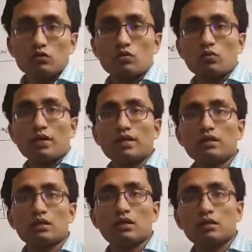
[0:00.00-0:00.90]
So
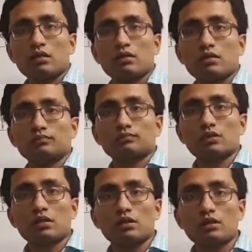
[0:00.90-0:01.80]
when
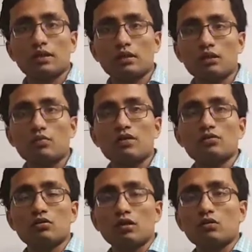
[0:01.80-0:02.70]
the economy
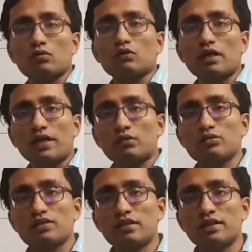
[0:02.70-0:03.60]
is growing, we would like to
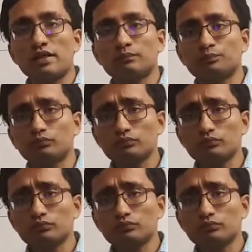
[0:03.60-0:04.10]
see that